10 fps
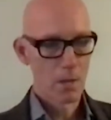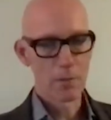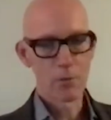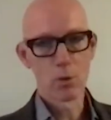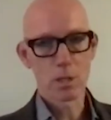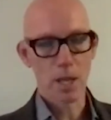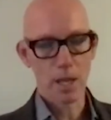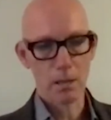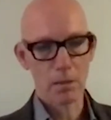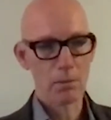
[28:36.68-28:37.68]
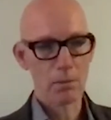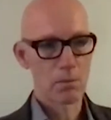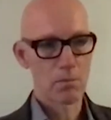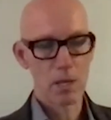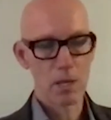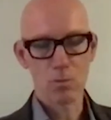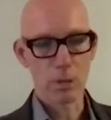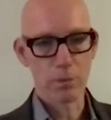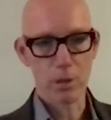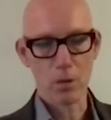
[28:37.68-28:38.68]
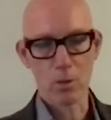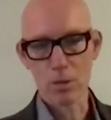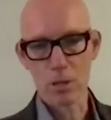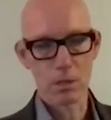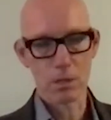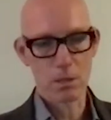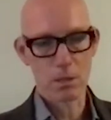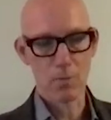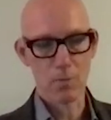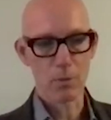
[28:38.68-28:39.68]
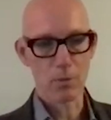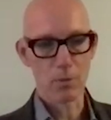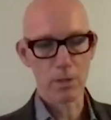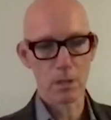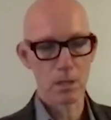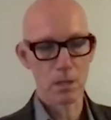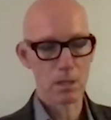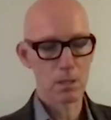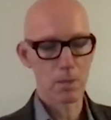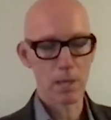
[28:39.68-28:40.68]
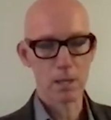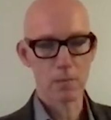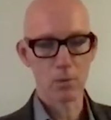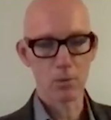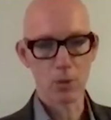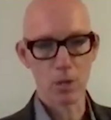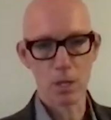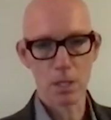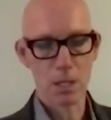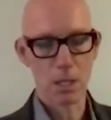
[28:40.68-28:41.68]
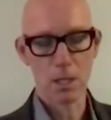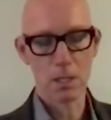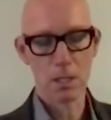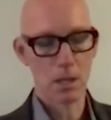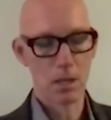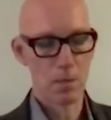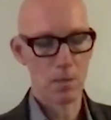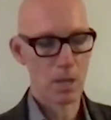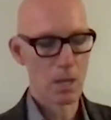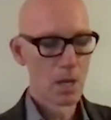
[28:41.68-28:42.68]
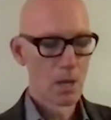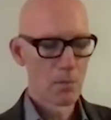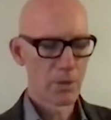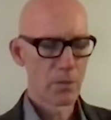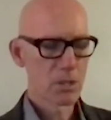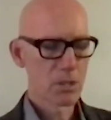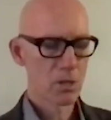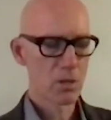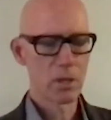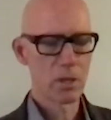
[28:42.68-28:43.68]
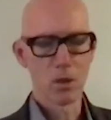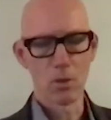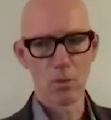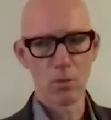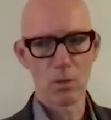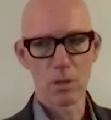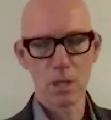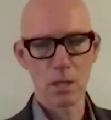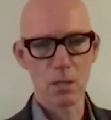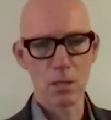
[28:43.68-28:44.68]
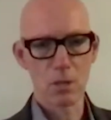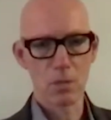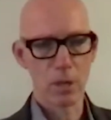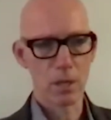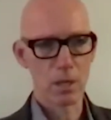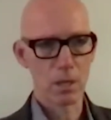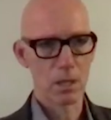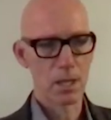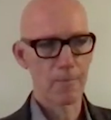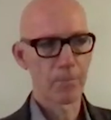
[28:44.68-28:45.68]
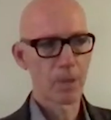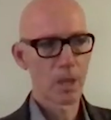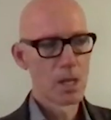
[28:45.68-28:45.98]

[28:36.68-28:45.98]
I mean, of course, they messed with the prose and so forth as, as to make it more journalistic and less academic. But there was certainly no censorship or anything like that.